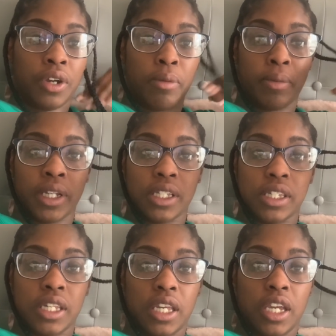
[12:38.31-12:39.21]
I'm about to
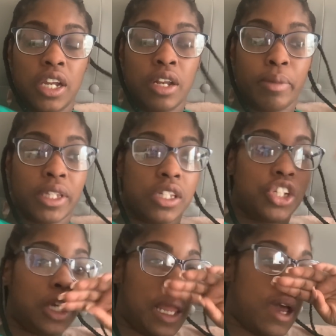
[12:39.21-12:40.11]
sit here and I'm about to
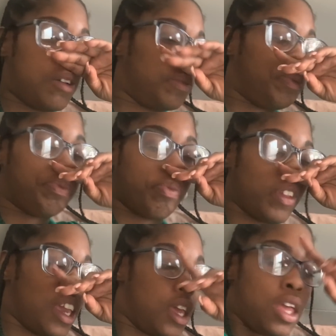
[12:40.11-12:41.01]
chill out.
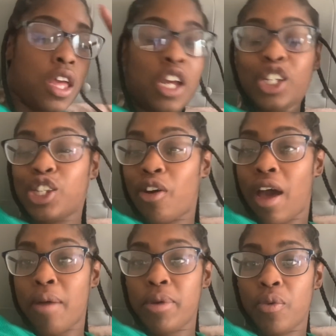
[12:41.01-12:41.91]
So
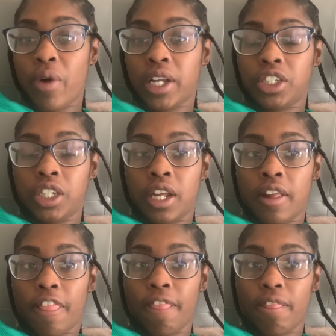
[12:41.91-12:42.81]
I've been watching
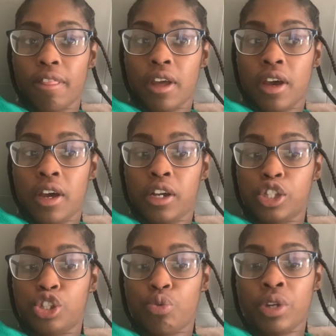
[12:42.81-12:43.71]
uh
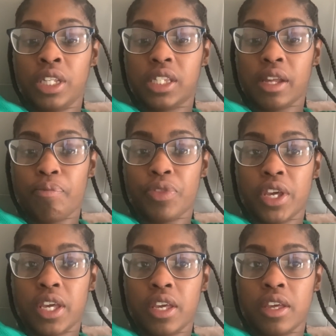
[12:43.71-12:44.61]
20
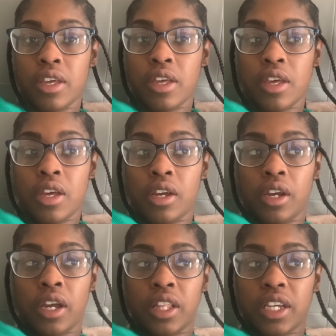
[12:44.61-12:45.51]
something.
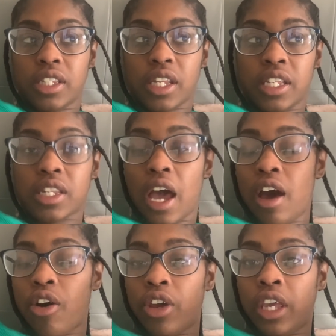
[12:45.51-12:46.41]
I think it's it's
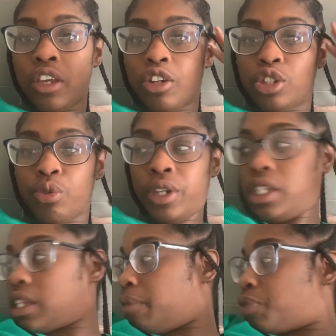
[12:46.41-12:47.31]
called In Your 20
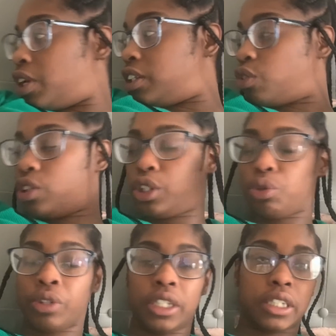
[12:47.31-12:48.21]
Somethings or
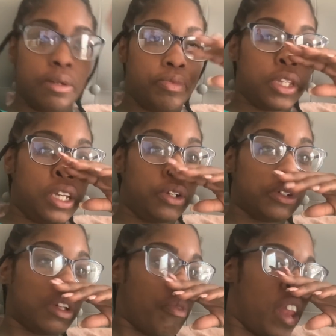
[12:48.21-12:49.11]
20 something or
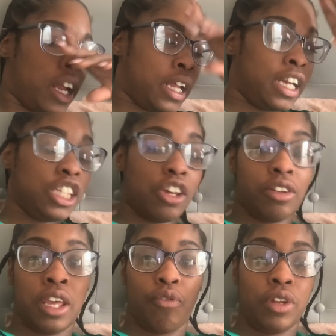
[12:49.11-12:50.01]
something like that. And it's on
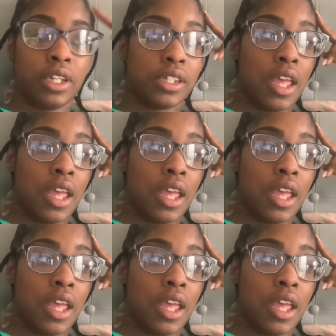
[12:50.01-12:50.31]
Netflix.